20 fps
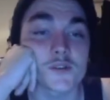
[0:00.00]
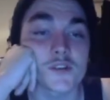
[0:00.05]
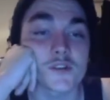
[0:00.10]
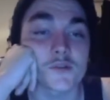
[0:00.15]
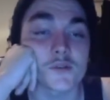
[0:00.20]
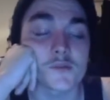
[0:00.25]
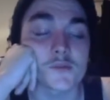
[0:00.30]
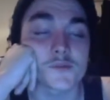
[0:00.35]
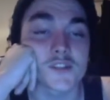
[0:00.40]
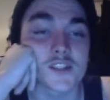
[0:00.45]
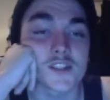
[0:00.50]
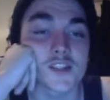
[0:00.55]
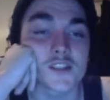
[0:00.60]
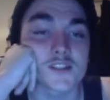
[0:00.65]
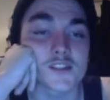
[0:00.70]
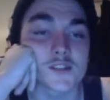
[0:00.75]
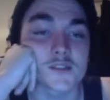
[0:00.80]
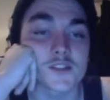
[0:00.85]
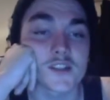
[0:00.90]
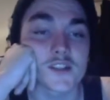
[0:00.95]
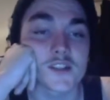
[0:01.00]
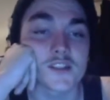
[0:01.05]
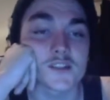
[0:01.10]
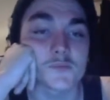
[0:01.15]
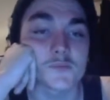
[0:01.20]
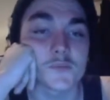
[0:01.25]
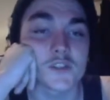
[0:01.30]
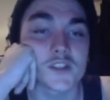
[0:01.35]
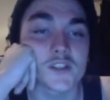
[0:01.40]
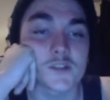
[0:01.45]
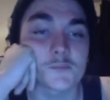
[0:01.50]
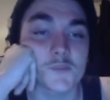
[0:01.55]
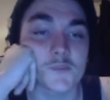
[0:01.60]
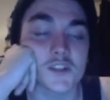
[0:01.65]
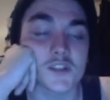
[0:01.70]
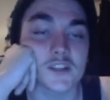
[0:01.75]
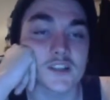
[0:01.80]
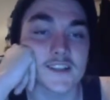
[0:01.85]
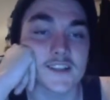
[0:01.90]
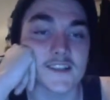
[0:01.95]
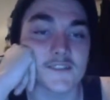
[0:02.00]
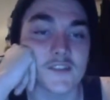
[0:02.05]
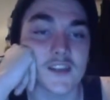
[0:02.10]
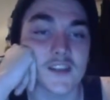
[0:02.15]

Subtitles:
I really like those guys, but I'm going to leave